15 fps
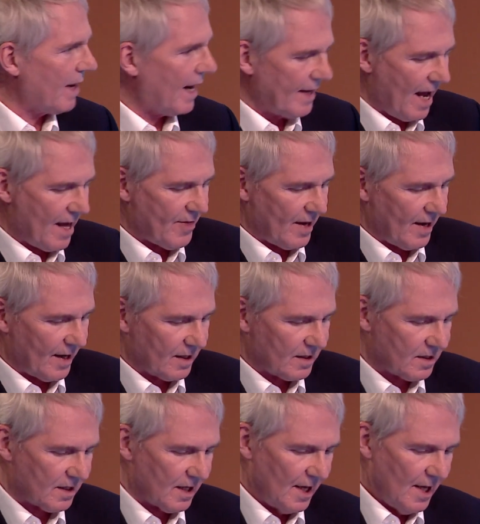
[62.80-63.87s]

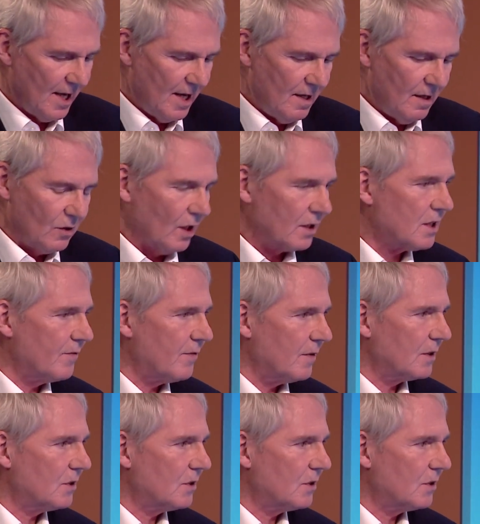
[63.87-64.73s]
ethics, lots of